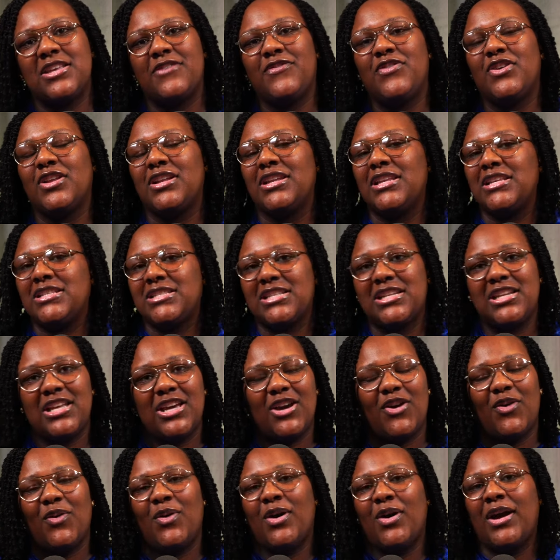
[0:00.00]
If you're
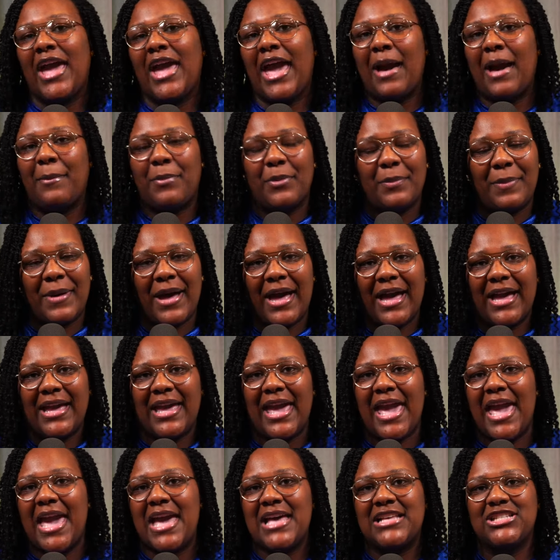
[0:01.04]
listening on Apple
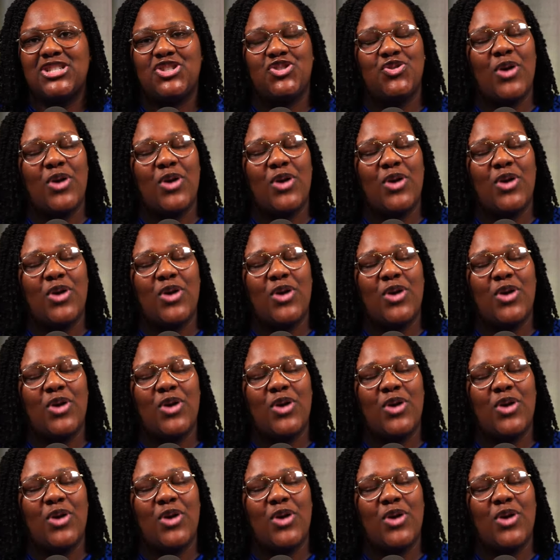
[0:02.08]
Podcasts,